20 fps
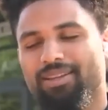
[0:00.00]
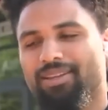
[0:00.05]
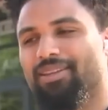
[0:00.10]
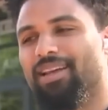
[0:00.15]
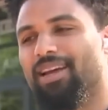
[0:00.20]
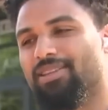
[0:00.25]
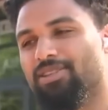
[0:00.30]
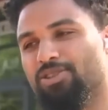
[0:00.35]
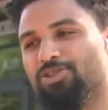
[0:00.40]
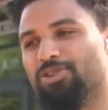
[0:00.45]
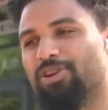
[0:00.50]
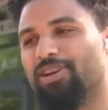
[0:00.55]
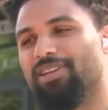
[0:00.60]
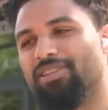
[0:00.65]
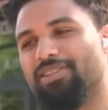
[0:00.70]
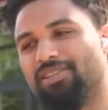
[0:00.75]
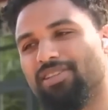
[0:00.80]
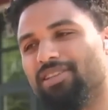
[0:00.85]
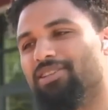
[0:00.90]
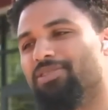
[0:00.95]
That's a
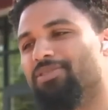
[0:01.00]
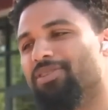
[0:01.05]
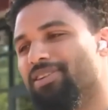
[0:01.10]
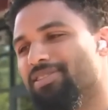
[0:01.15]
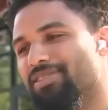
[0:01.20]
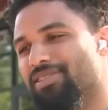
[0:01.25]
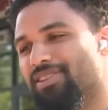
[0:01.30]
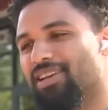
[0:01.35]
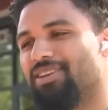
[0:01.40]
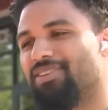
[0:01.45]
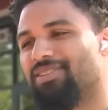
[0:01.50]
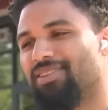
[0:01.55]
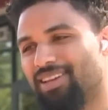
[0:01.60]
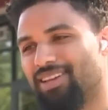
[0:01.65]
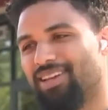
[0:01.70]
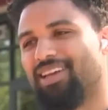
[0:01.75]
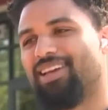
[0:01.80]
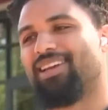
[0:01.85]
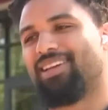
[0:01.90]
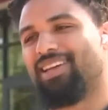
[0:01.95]
trade secret, so
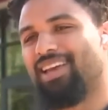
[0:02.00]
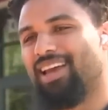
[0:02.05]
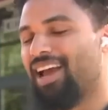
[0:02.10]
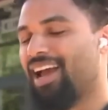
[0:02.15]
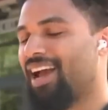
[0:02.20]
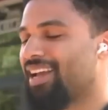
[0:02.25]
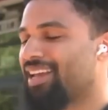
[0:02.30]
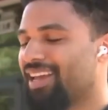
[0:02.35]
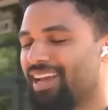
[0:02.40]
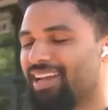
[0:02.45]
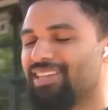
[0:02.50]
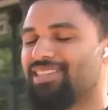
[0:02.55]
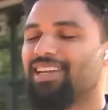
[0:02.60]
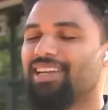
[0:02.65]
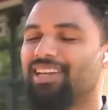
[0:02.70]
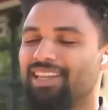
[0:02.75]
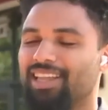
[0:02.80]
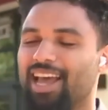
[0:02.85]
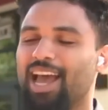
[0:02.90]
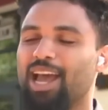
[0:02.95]
I can't tell
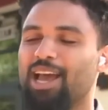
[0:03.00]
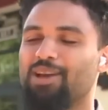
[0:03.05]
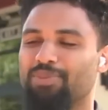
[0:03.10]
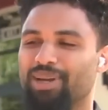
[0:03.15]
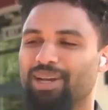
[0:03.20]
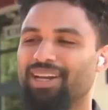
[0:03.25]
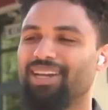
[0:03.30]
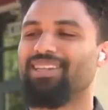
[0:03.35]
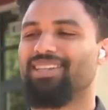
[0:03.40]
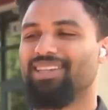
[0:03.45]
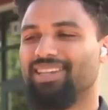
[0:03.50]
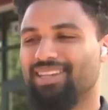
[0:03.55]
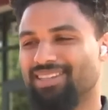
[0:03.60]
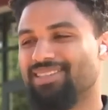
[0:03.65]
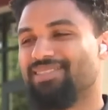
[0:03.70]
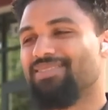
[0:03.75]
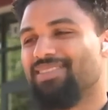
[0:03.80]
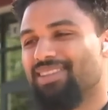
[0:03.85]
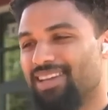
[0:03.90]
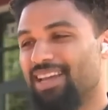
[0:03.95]
you that, but
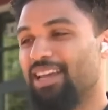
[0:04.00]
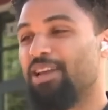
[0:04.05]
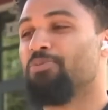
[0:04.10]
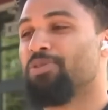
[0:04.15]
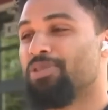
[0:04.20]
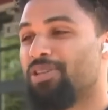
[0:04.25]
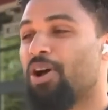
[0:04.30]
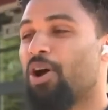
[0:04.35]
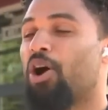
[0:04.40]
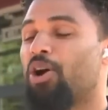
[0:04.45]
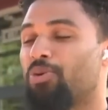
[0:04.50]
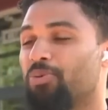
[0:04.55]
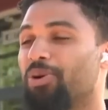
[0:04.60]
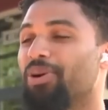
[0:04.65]
it was hard